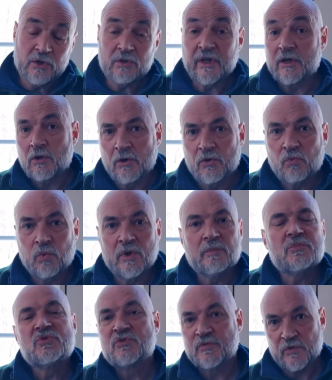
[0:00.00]
You know, like
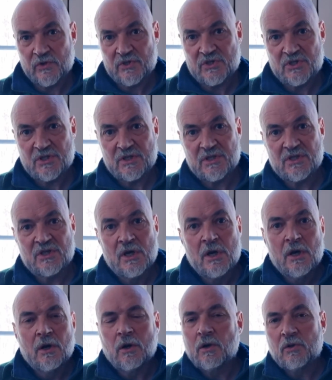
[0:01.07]
earthworms, for instance.
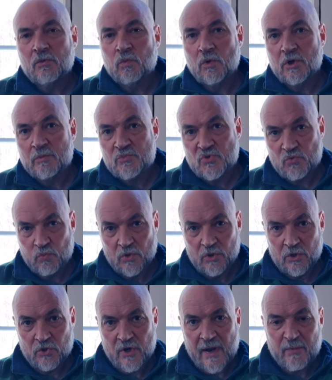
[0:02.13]
Earthworms
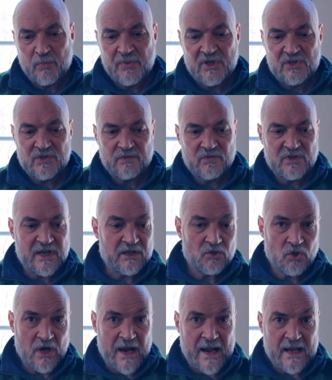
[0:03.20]
will grab a piece of
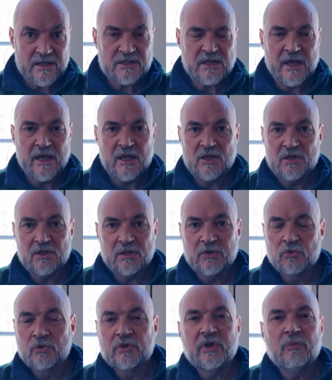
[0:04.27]
dead grass and
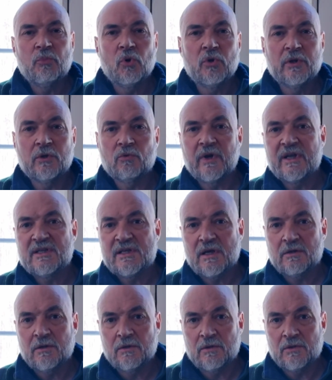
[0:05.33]
literally pull it right
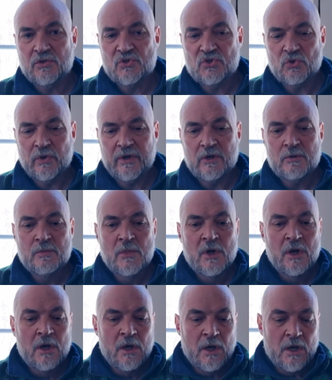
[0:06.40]
down under the soil.
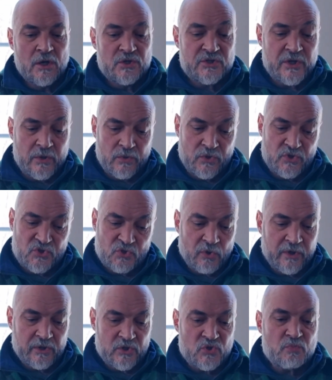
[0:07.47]
So the
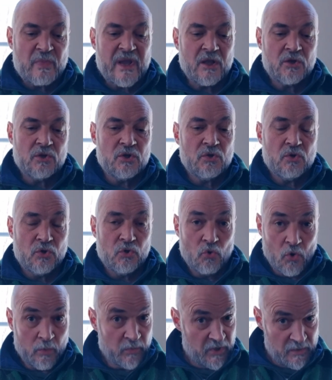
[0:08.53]
soil is
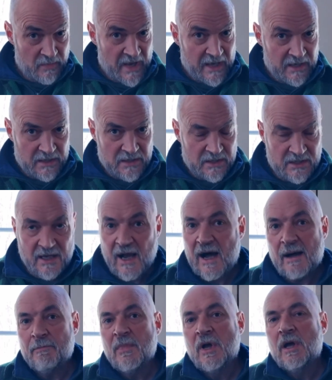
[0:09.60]
normally made at the
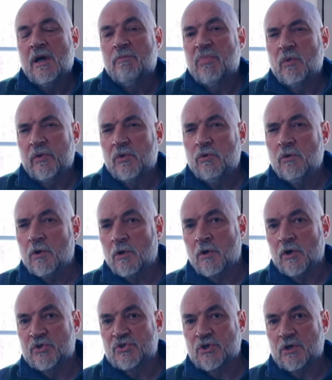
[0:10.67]
top, but with
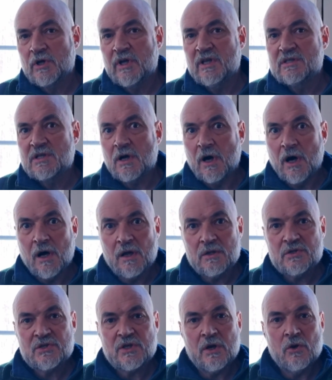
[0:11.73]
hugelkultur, it's
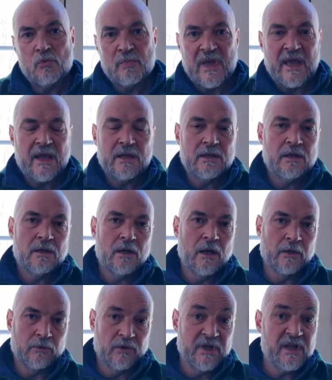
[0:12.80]
also made
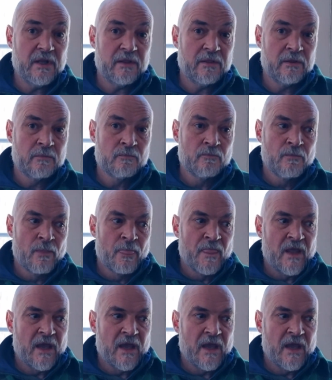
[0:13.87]
underneath.